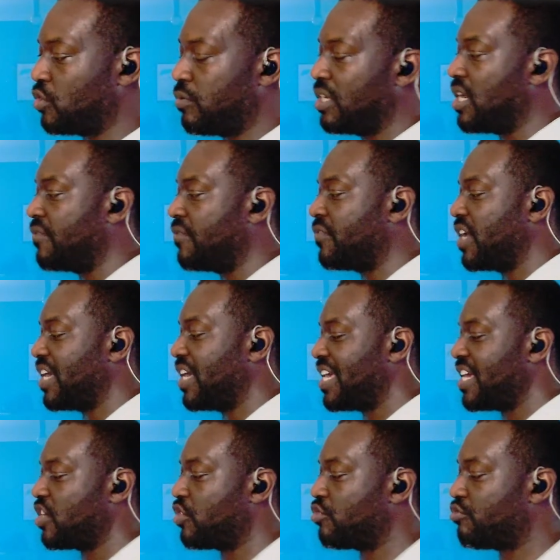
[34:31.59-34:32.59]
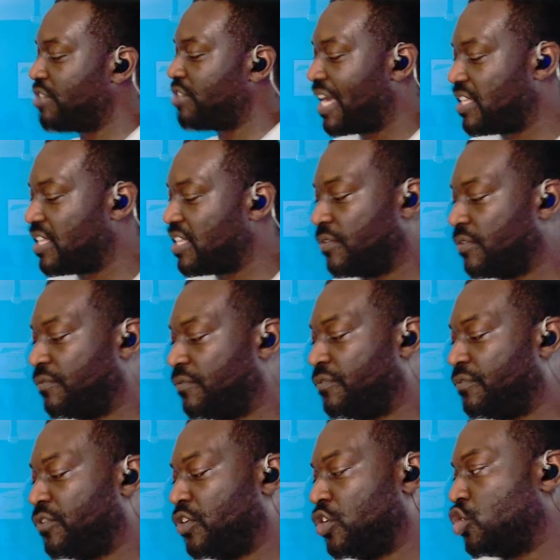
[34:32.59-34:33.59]
It creates a virtuous cycle. But the
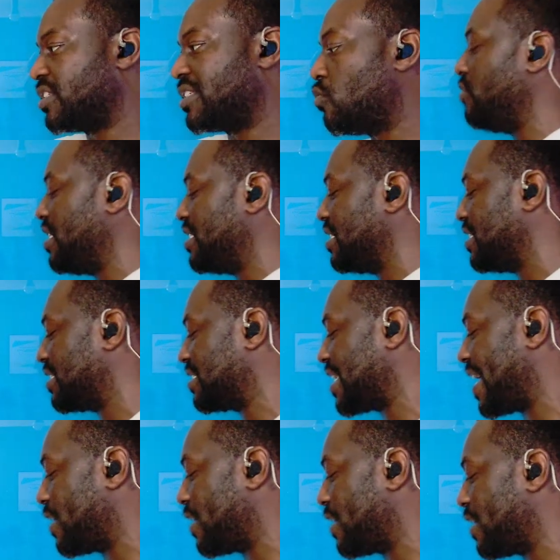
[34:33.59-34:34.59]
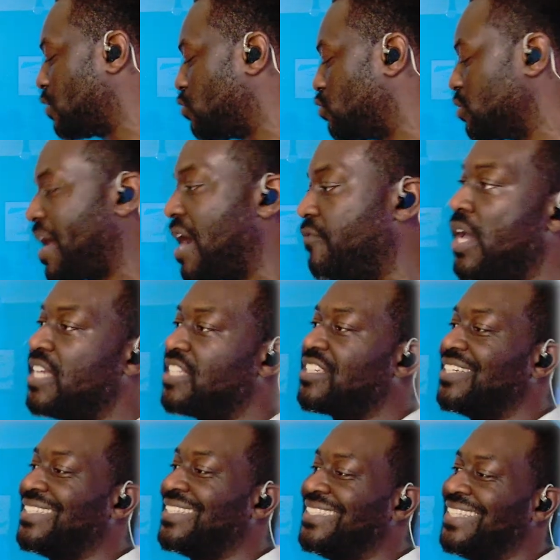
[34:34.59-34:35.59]
reason this cycle is powerful is because this is
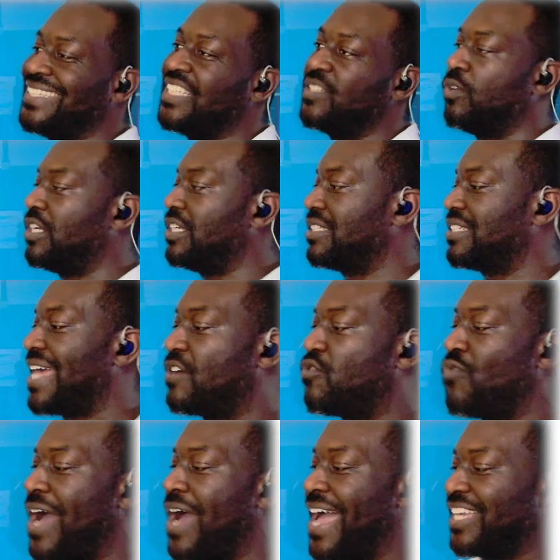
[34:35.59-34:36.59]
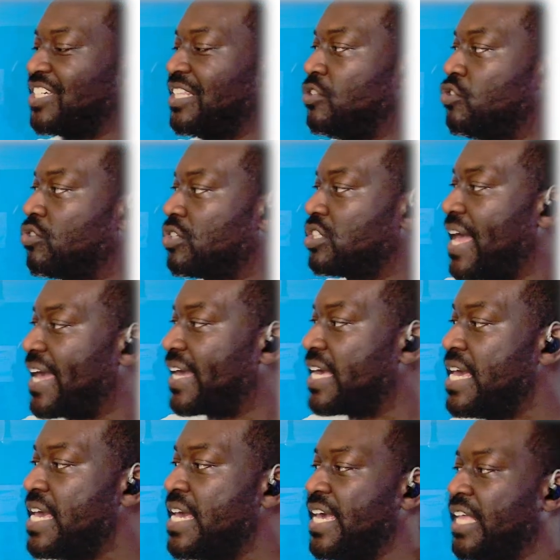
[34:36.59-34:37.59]
what the cycle actually looks like. It looks like
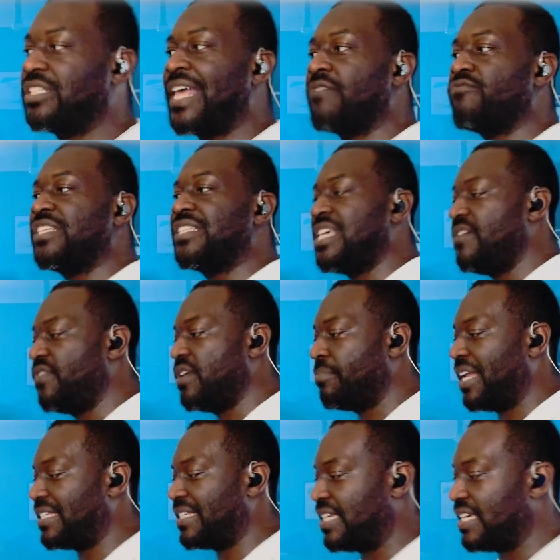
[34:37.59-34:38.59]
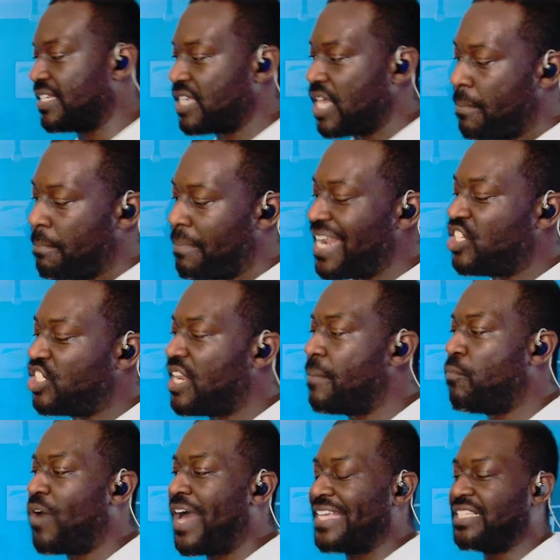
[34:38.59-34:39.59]
receiving blessings, managing them
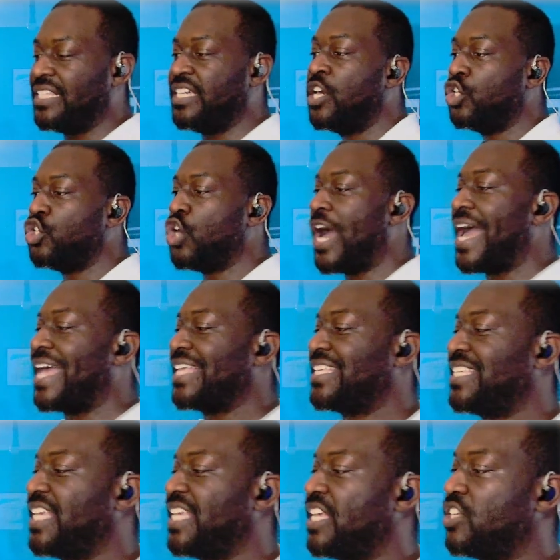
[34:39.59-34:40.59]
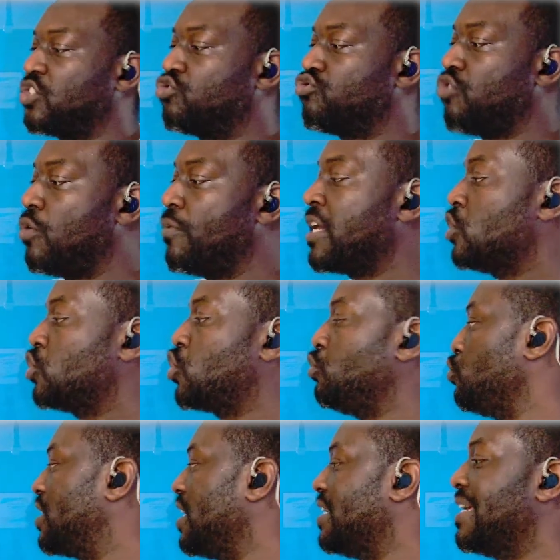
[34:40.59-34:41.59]
wisely, your assets growing so you can
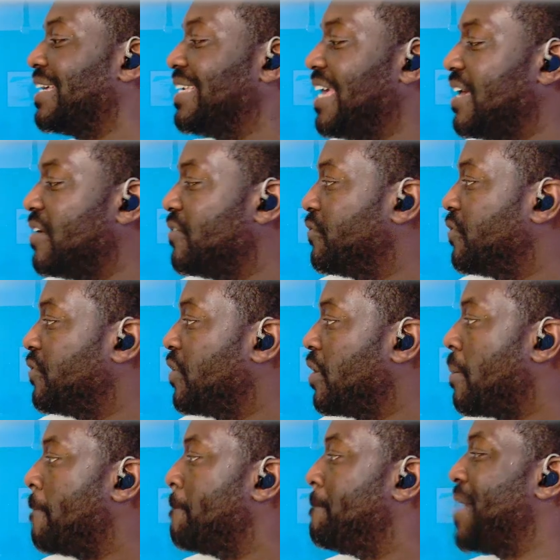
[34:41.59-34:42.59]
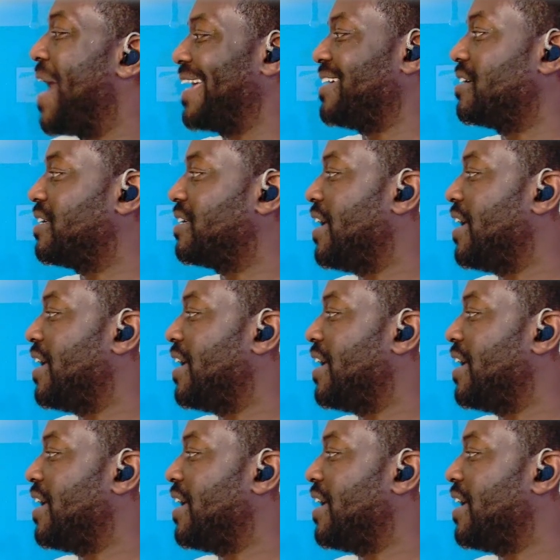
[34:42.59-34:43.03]
give back, okay?